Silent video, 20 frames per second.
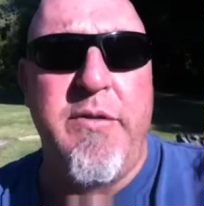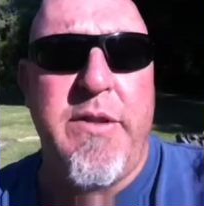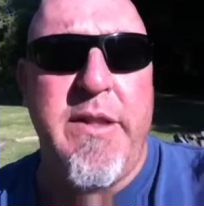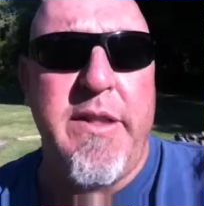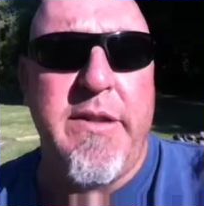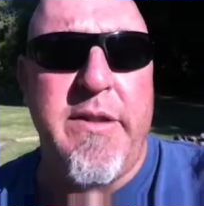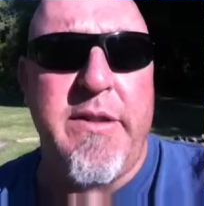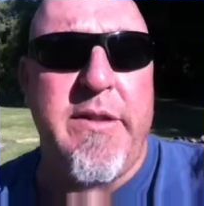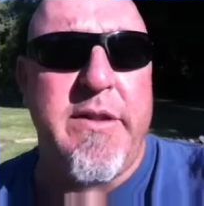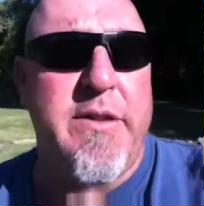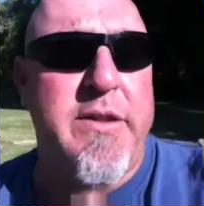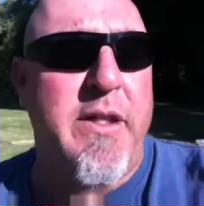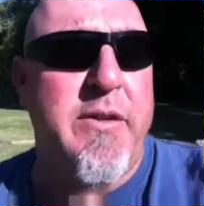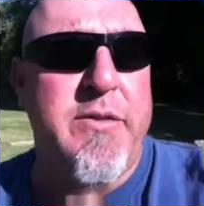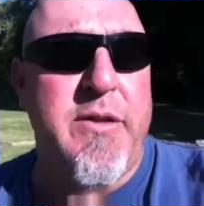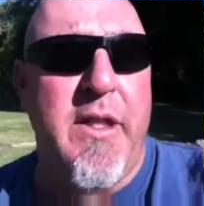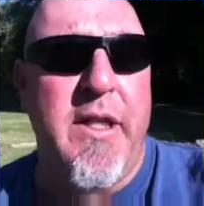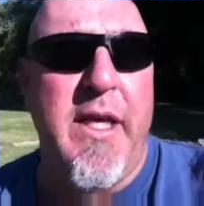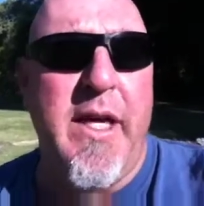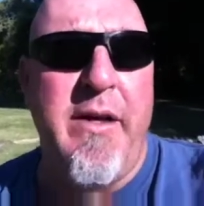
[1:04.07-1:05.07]
of Jesus since I
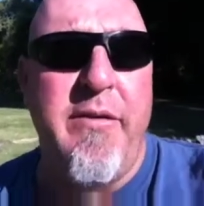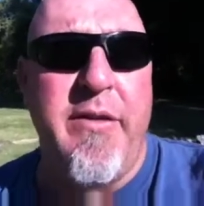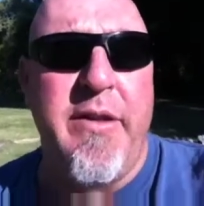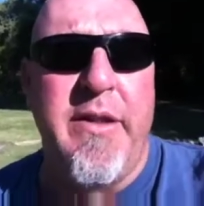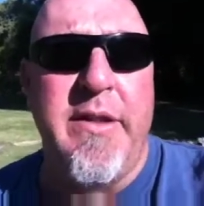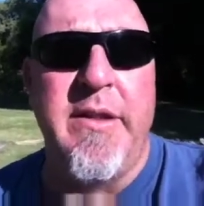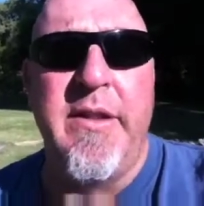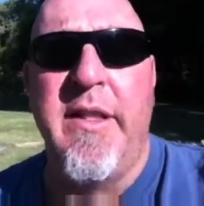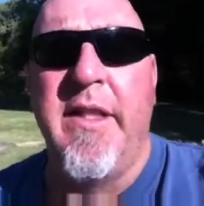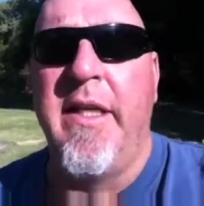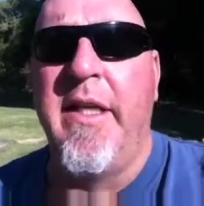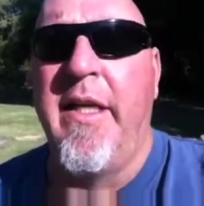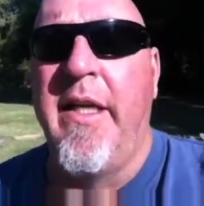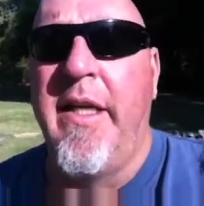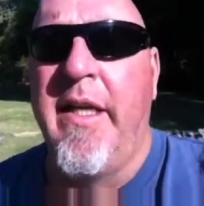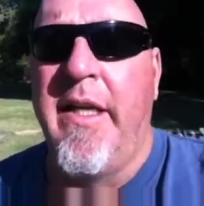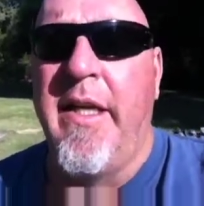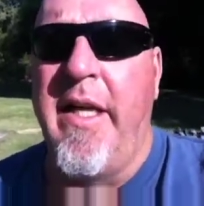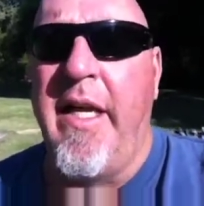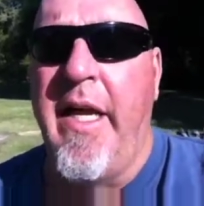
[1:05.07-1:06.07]
was 11,
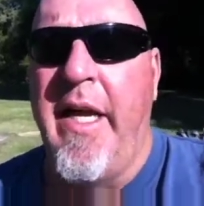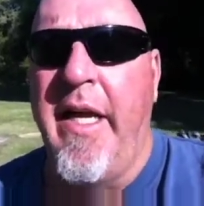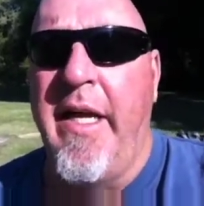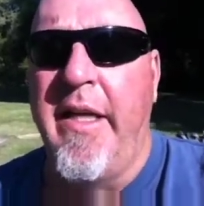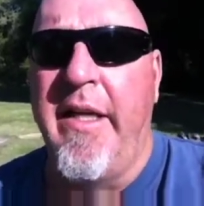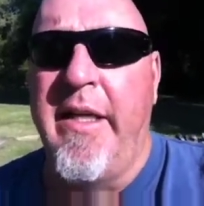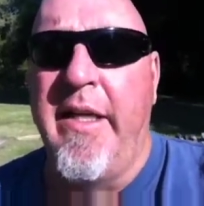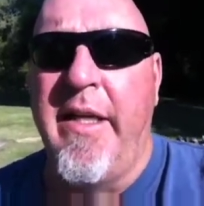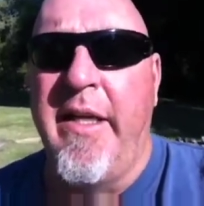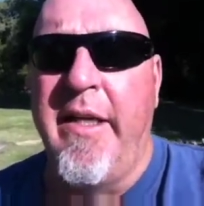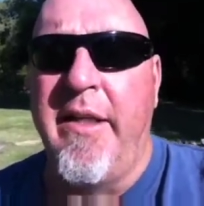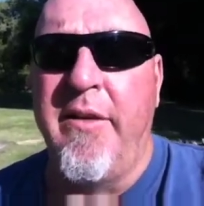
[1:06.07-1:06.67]
and